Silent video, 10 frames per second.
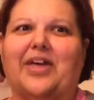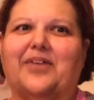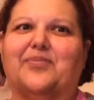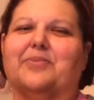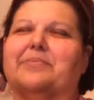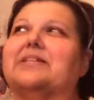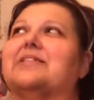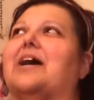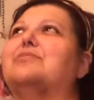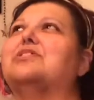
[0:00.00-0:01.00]
thankful
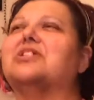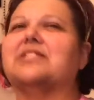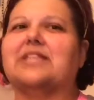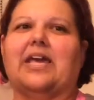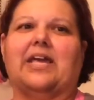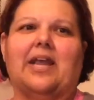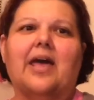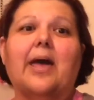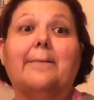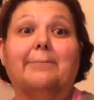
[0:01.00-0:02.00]
because I was just saying,
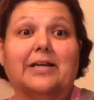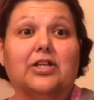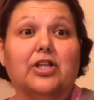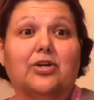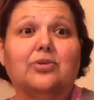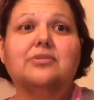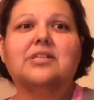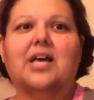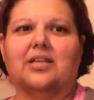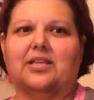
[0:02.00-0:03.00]
my clothes
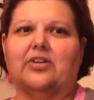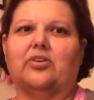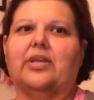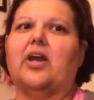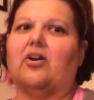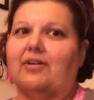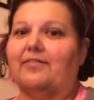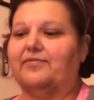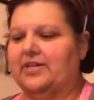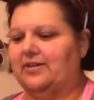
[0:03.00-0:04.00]
literally are not
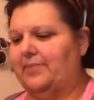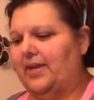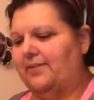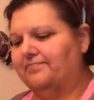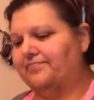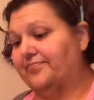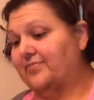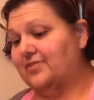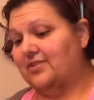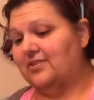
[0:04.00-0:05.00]
fitting me.
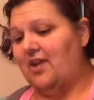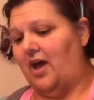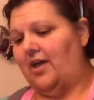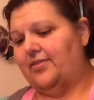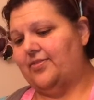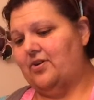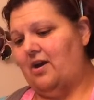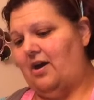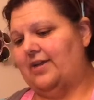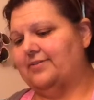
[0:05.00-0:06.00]
Not, they're
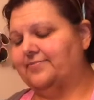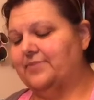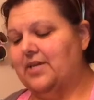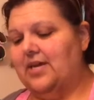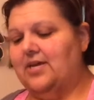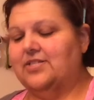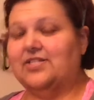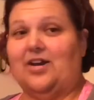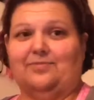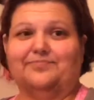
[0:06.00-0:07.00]
not.
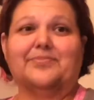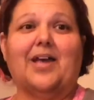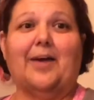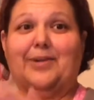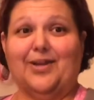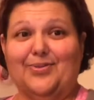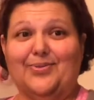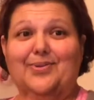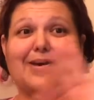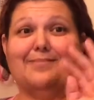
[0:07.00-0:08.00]
So I'm gonna go
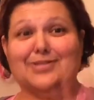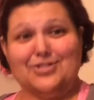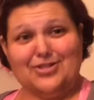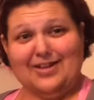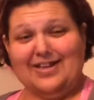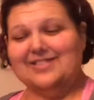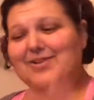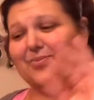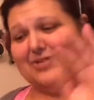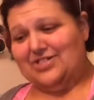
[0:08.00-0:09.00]
through. I'm gonna show you guys
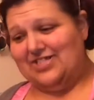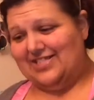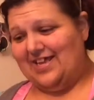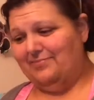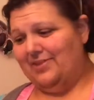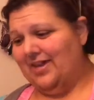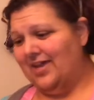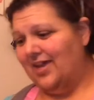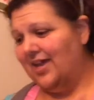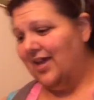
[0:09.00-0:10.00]
what she sent me.
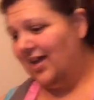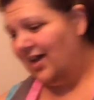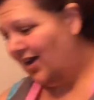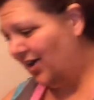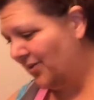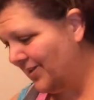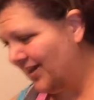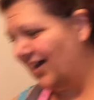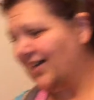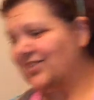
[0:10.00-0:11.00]
Oh my
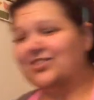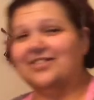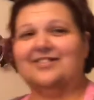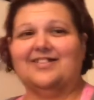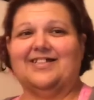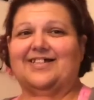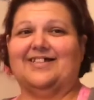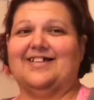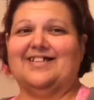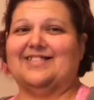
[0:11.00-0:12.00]
gosh,
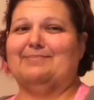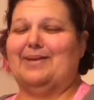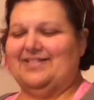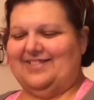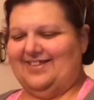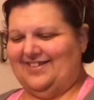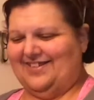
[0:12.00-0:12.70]
it's amazing.